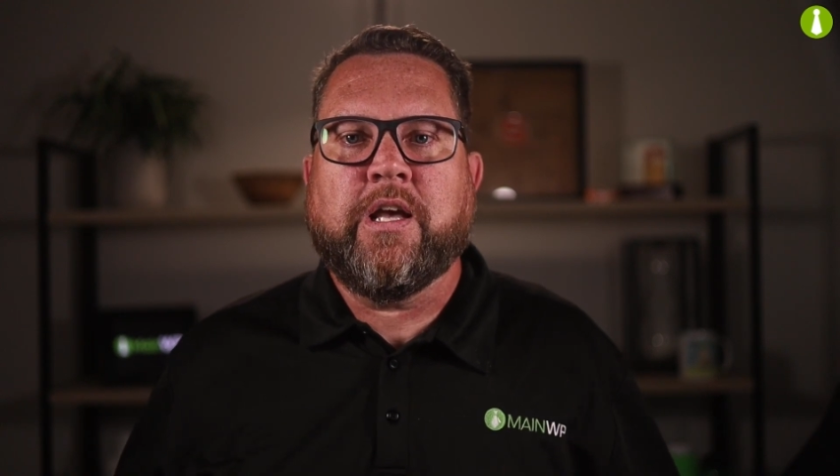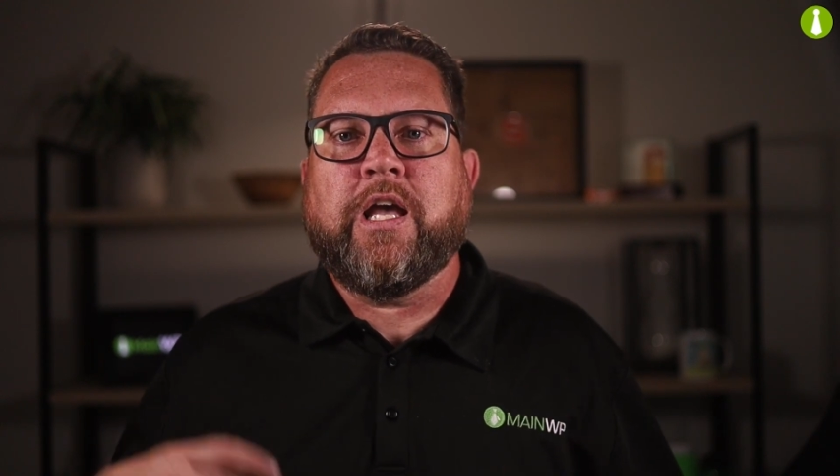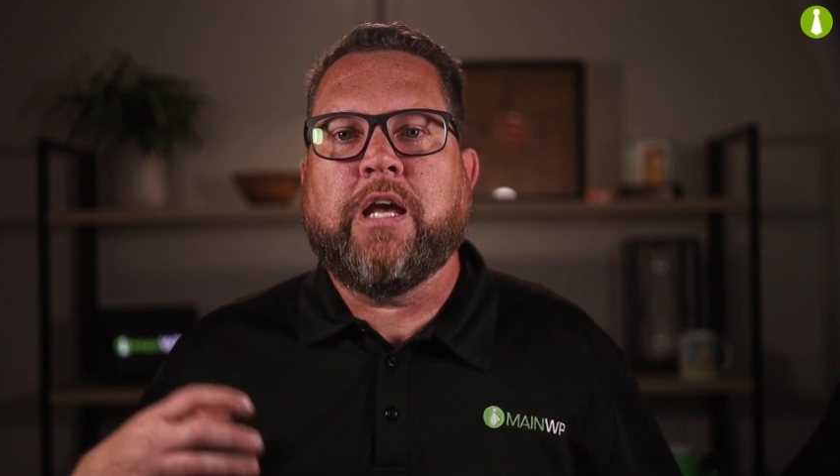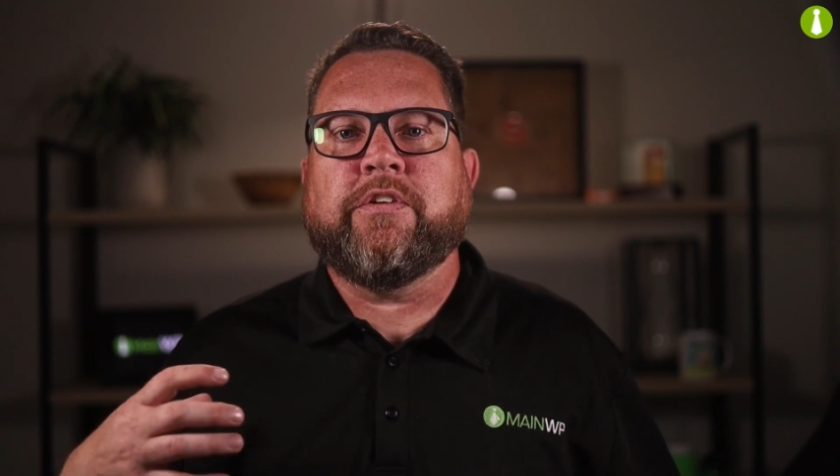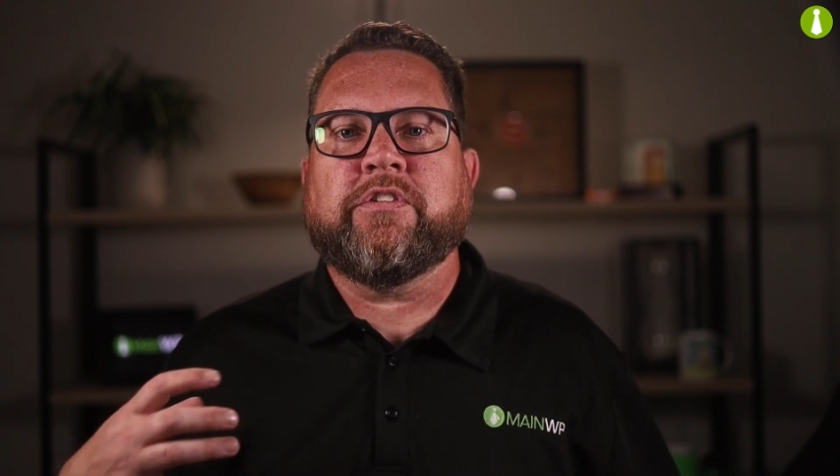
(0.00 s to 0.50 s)

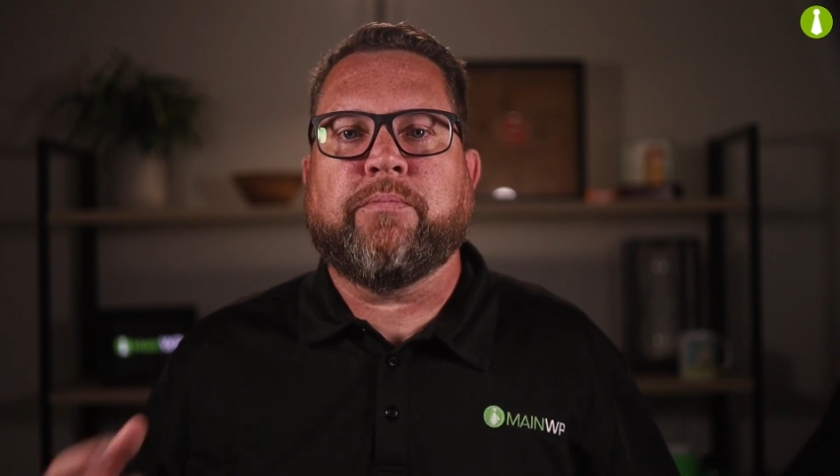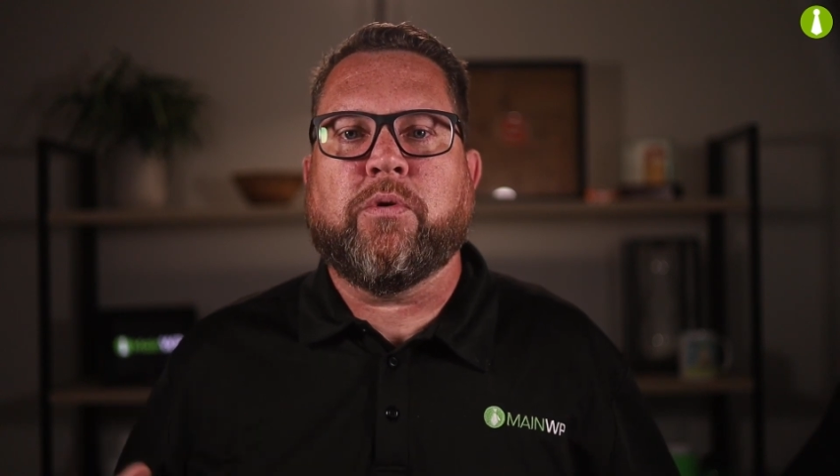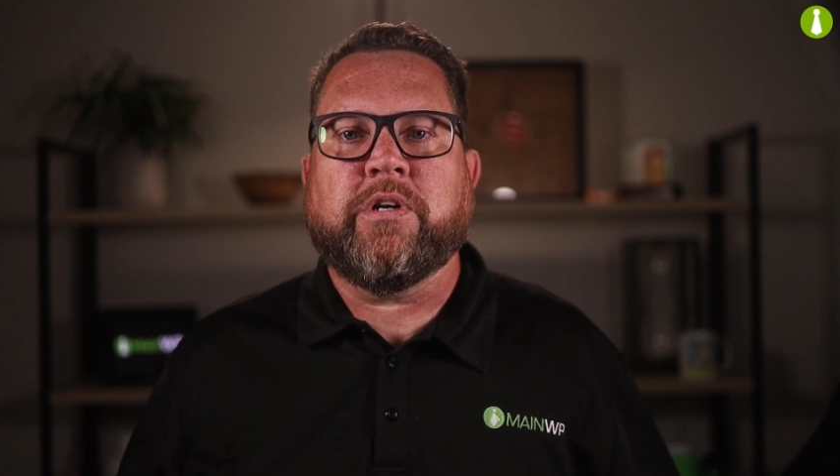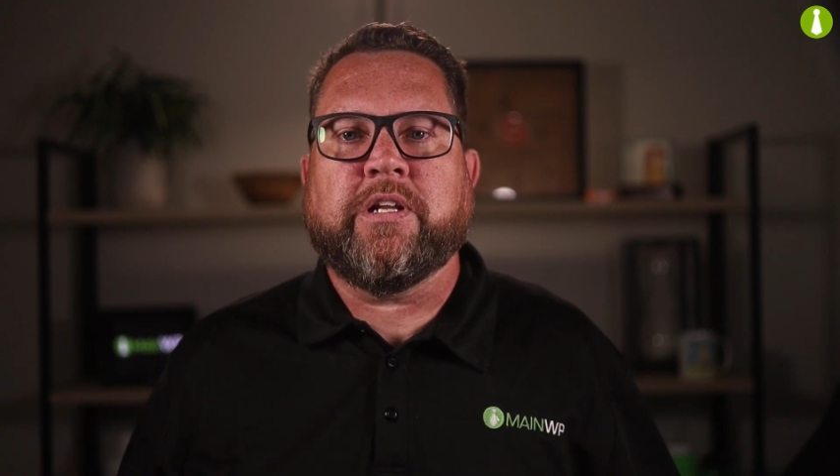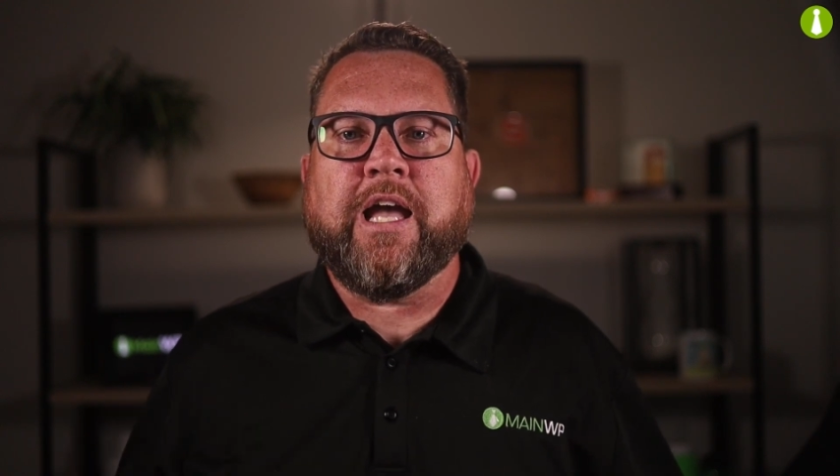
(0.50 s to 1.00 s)
If a
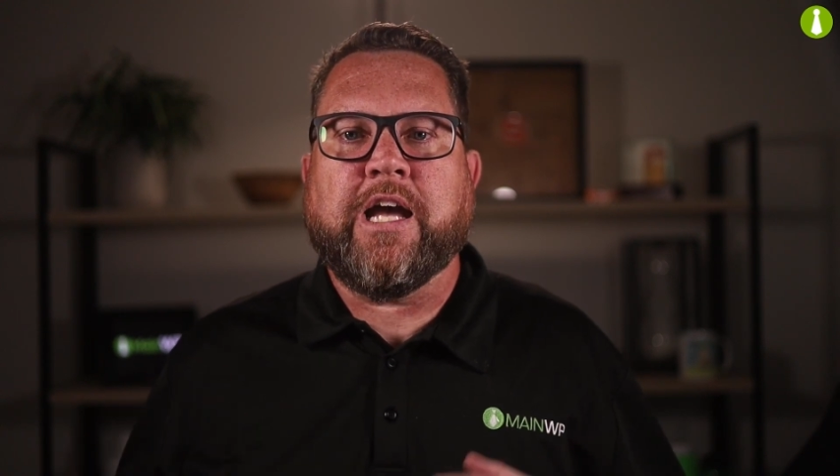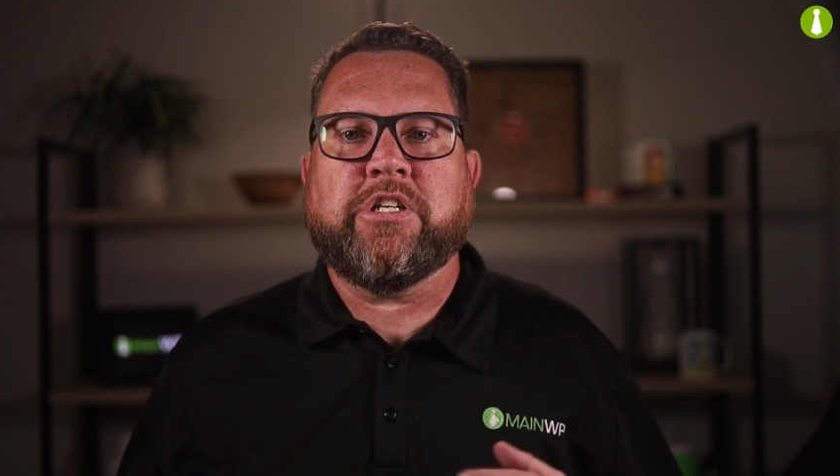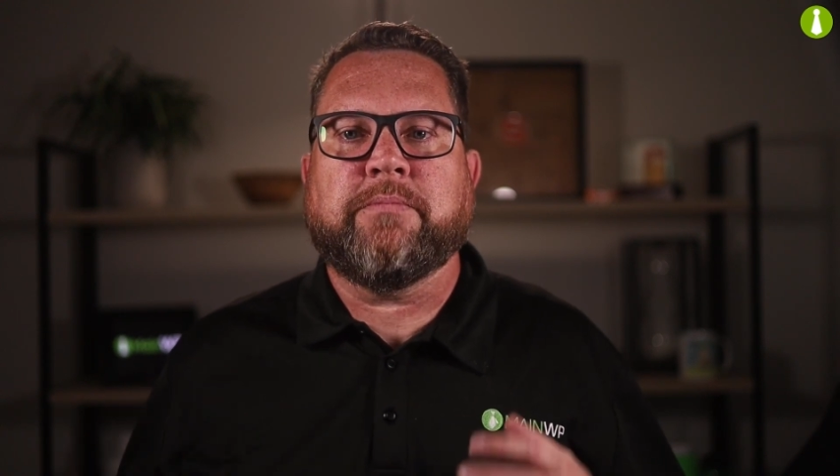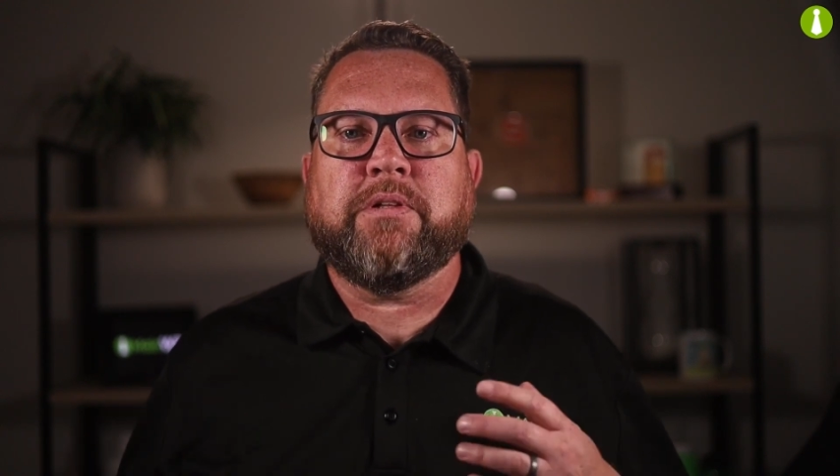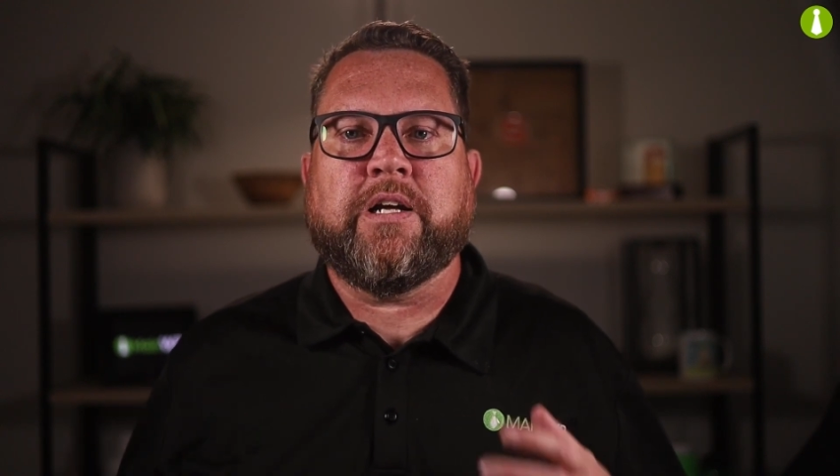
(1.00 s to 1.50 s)
supported
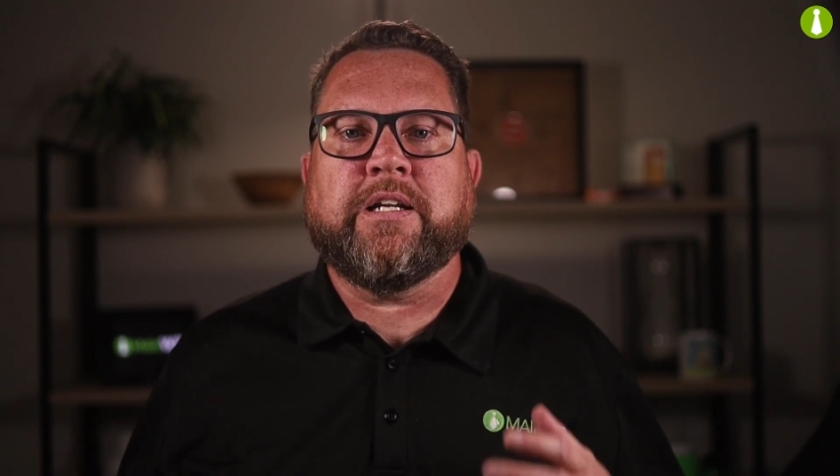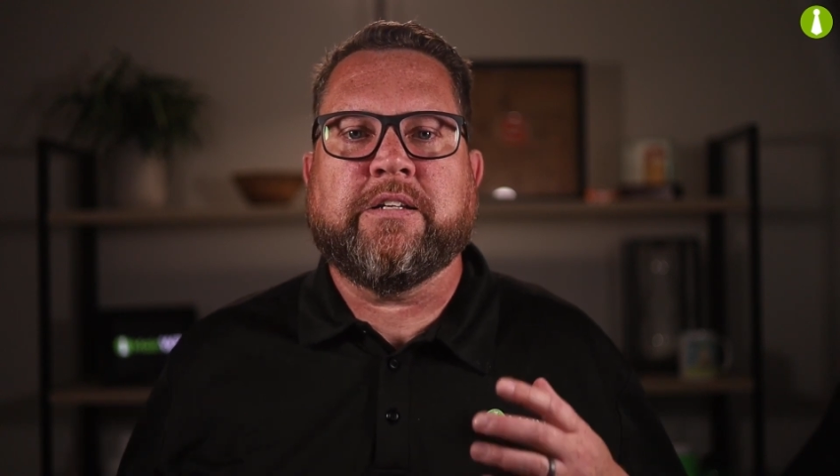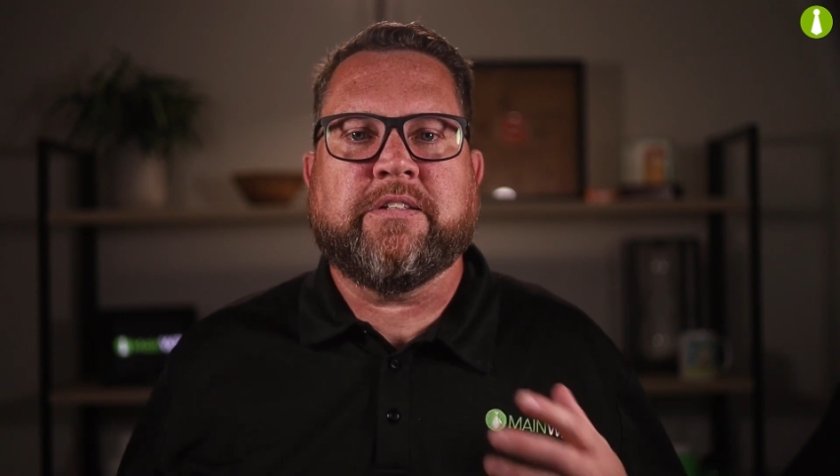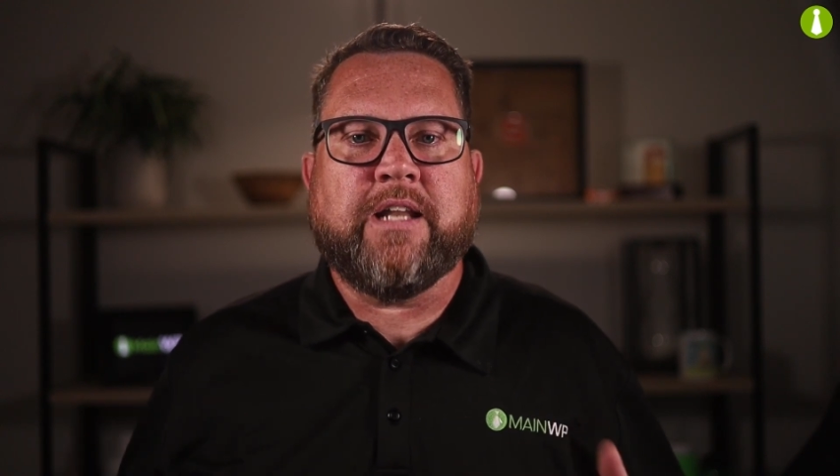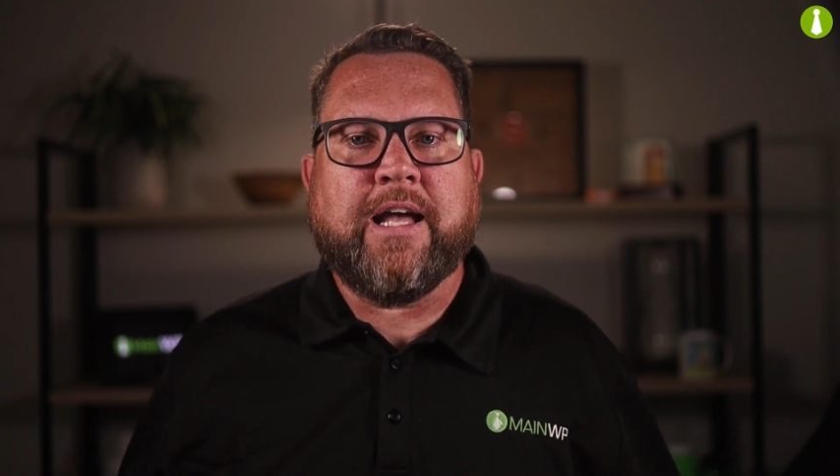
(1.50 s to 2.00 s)
caching plugin is
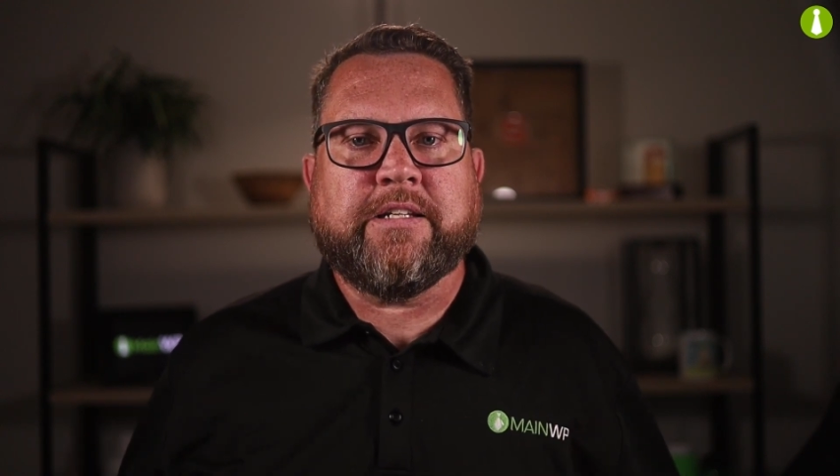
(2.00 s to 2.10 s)
not